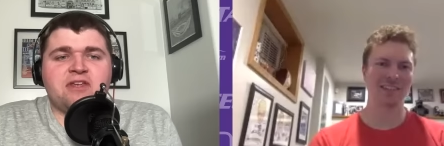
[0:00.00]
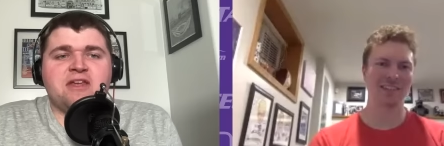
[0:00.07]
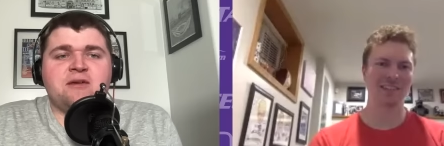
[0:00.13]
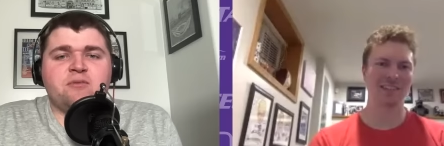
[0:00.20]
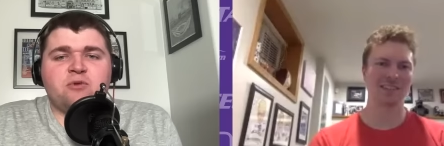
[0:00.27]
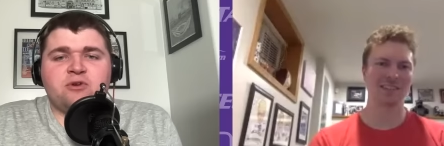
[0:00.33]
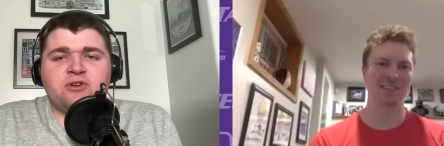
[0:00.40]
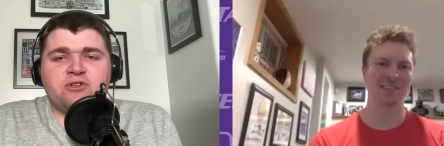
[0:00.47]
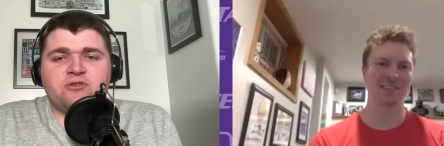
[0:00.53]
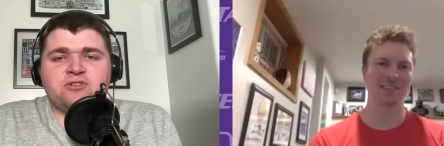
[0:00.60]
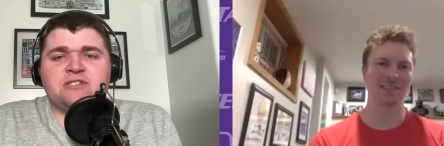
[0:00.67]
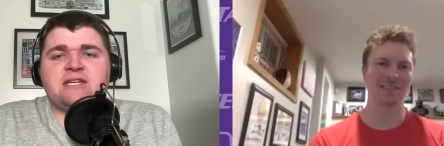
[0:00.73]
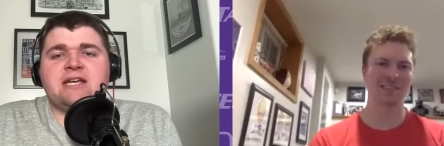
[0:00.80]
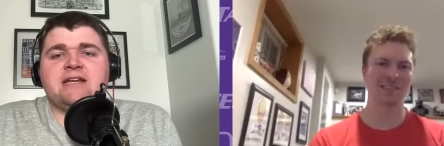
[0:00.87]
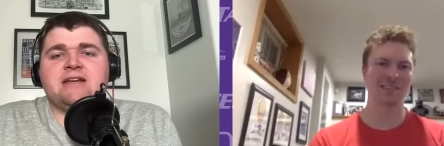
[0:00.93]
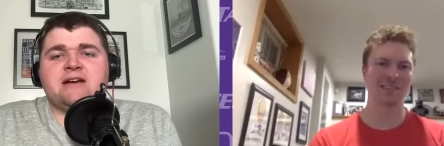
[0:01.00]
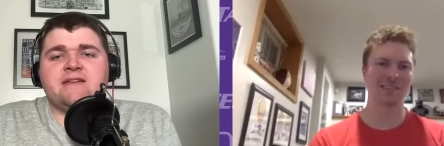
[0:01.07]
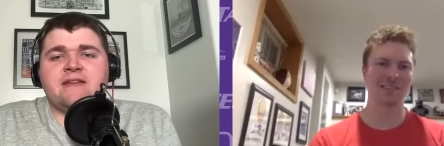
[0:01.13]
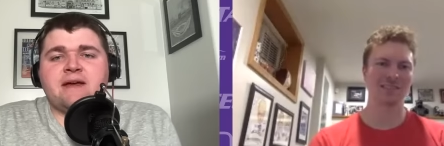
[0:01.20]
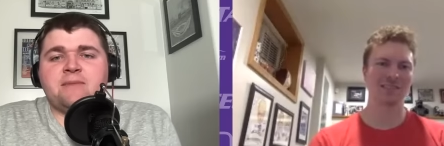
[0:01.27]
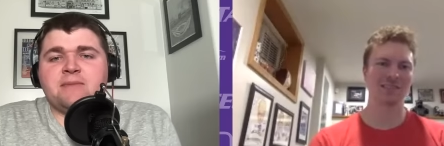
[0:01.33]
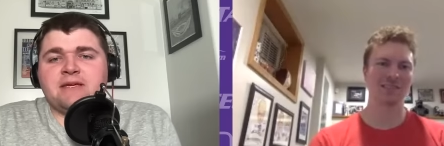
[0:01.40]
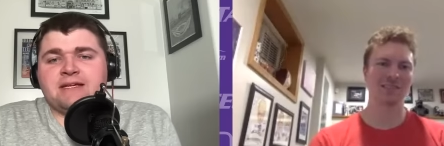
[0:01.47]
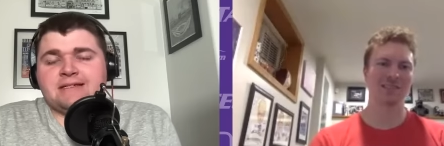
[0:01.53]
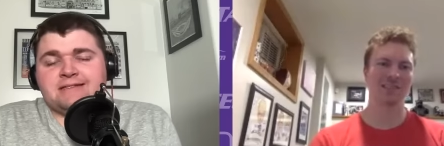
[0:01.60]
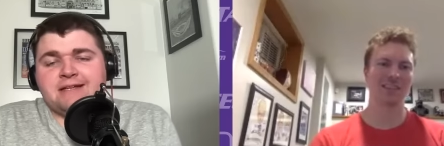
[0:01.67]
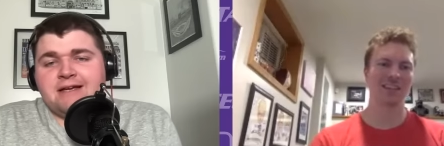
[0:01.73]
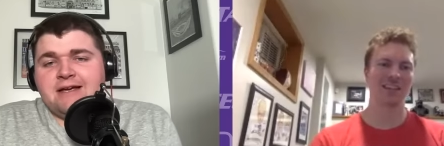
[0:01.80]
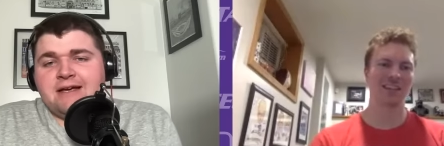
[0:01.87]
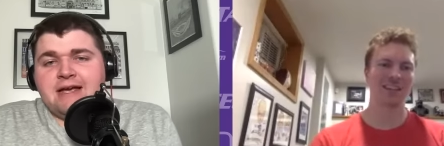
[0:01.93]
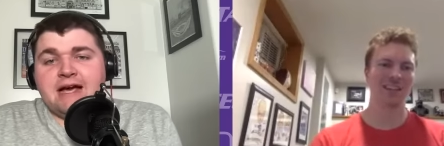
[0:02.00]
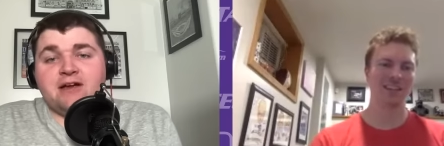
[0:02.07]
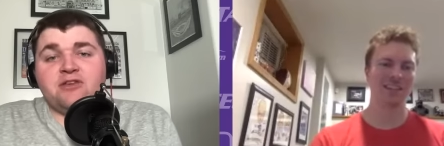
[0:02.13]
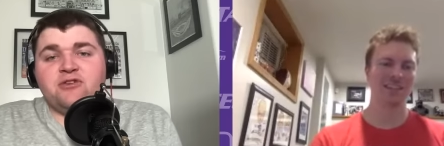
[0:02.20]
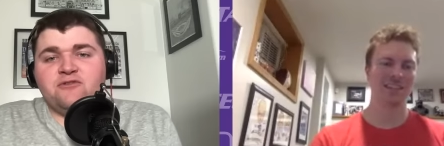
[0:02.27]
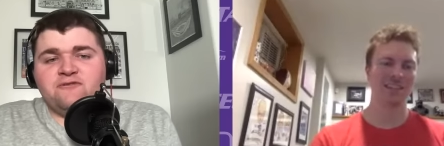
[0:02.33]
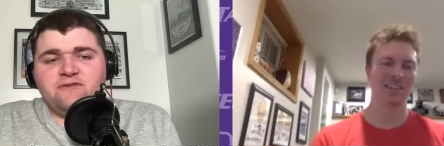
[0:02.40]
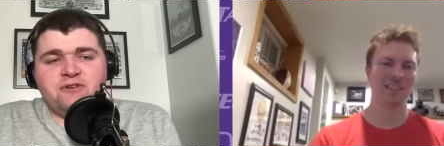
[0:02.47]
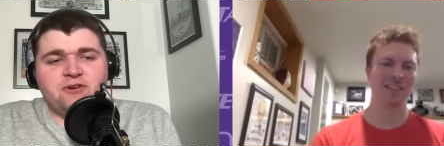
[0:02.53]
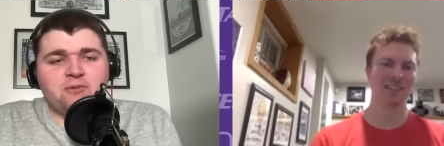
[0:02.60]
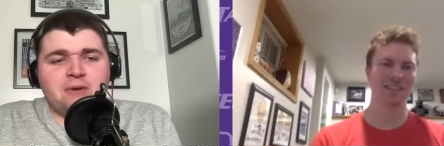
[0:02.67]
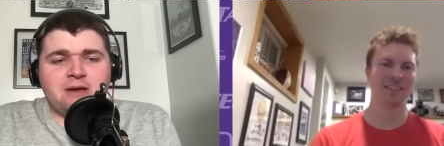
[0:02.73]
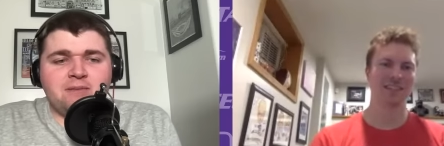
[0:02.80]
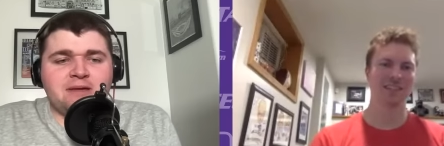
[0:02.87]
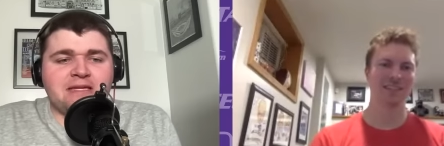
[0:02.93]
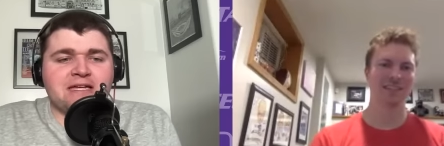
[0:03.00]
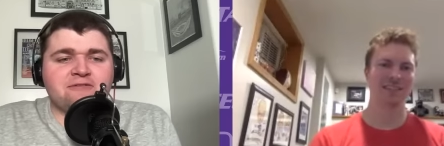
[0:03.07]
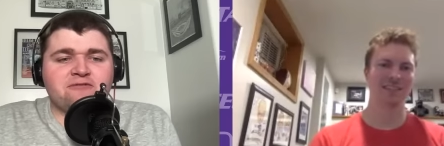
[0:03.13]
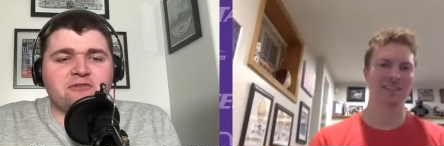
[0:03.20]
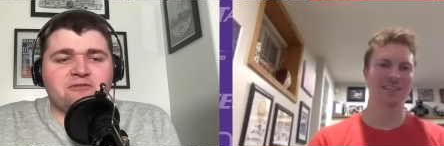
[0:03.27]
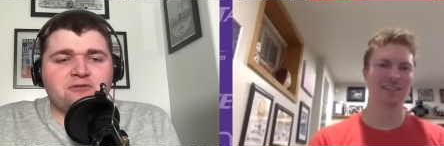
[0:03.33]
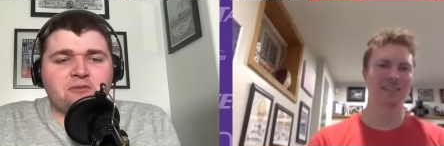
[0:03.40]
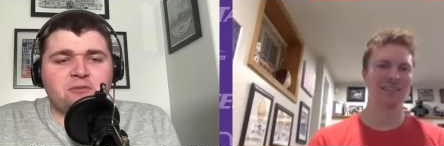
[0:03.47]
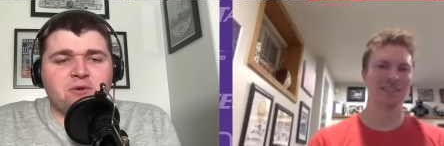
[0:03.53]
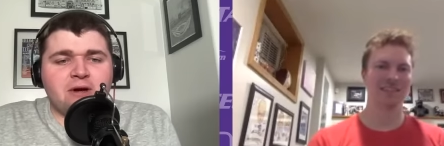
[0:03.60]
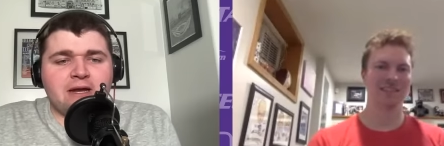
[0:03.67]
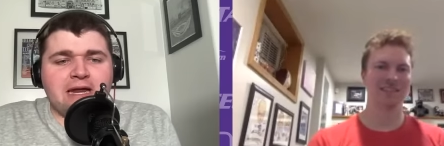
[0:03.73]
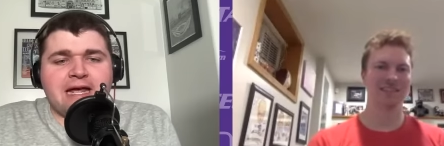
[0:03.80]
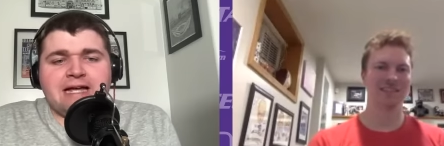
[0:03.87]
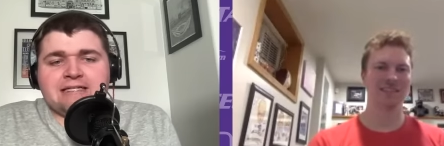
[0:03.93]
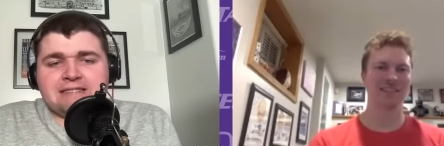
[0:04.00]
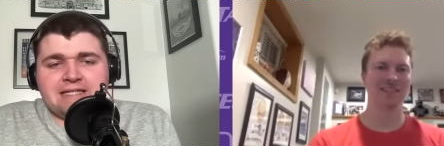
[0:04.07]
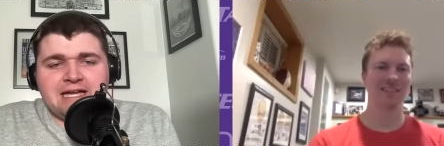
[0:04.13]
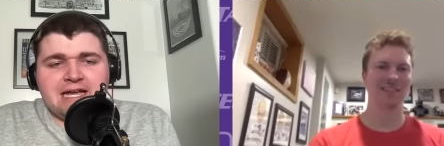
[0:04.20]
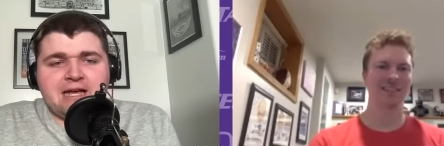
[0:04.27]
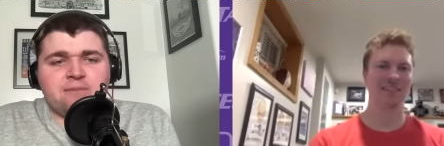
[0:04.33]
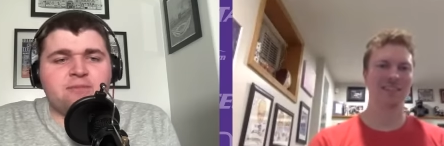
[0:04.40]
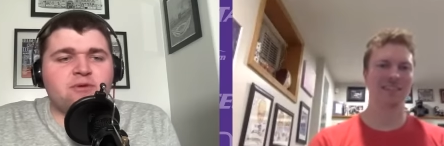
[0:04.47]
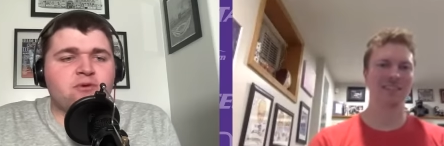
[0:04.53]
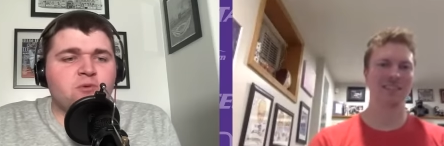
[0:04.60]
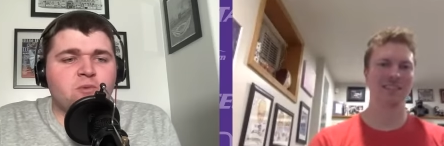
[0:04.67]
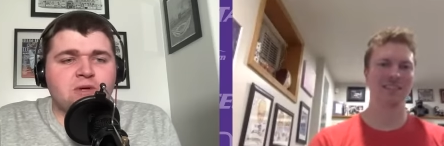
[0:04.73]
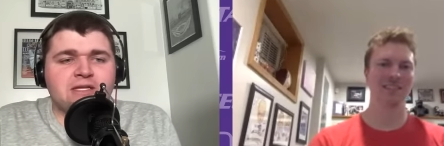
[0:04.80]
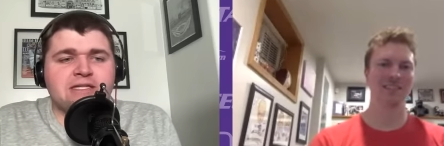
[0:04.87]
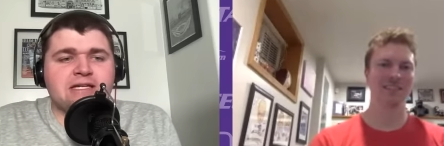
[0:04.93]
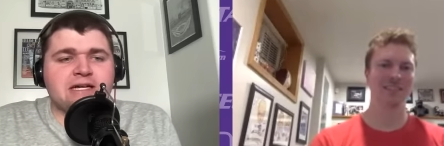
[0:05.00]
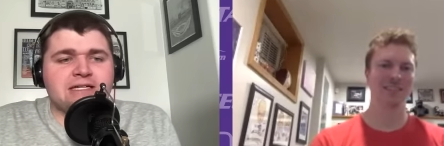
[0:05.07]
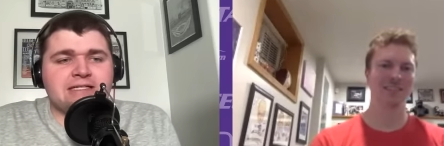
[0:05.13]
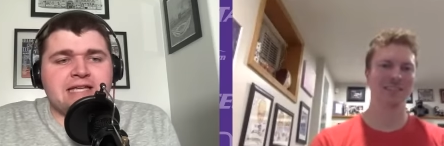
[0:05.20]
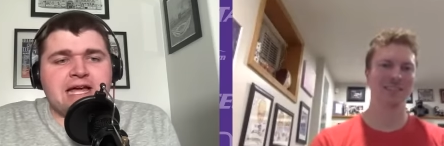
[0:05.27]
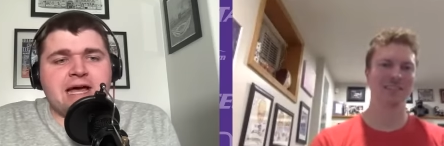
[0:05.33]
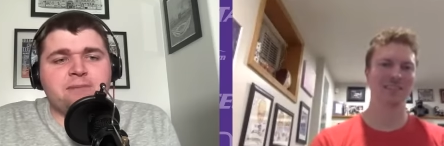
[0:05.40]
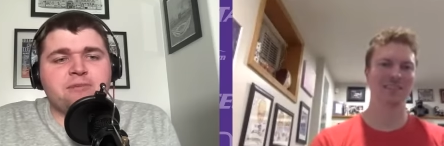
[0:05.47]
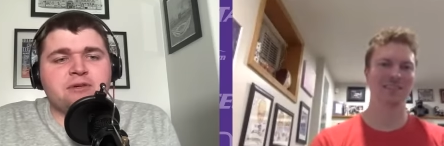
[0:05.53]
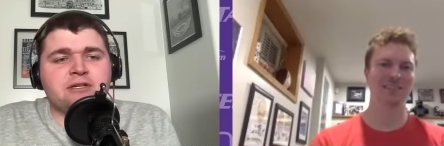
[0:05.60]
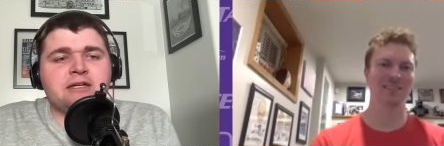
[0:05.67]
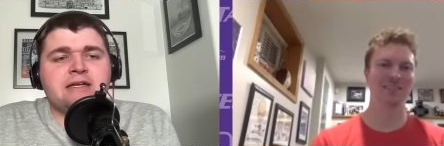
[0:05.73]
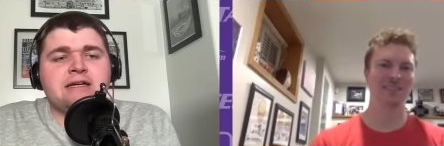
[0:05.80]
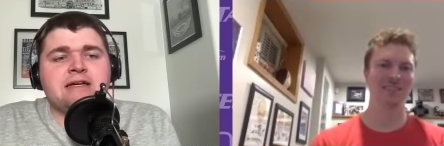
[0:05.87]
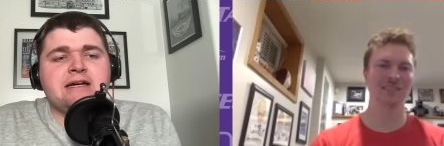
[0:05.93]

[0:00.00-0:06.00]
Speaker 1: him? Where do you stand on that? Because how you feel may be different from what has to happen or what does happen